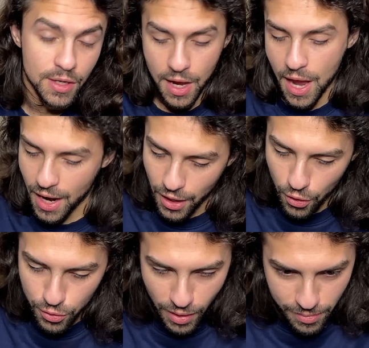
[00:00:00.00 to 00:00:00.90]
And I know
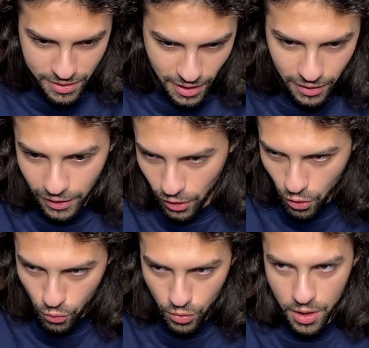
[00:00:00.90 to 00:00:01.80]
you might be saying like,
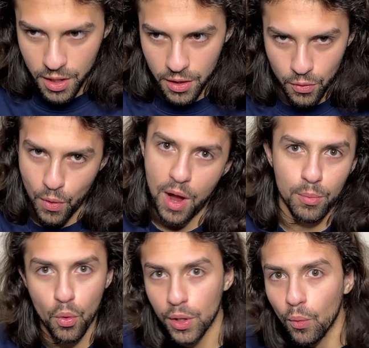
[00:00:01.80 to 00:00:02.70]
oh, wow,
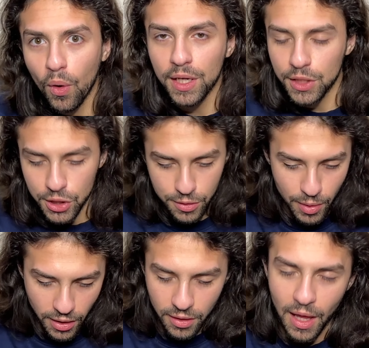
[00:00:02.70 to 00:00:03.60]
0.1 inches
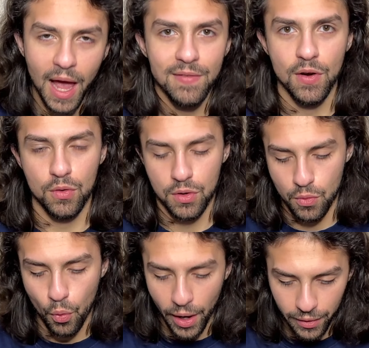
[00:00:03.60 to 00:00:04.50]
bigger than the iPhone.
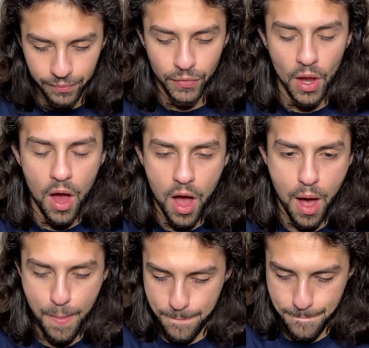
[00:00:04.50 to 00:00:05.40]
Well,
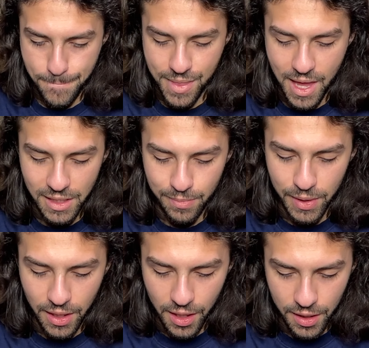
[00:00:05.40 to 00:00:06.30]
that's
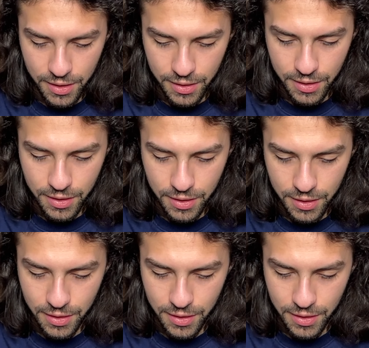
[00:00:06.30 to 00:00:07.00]
because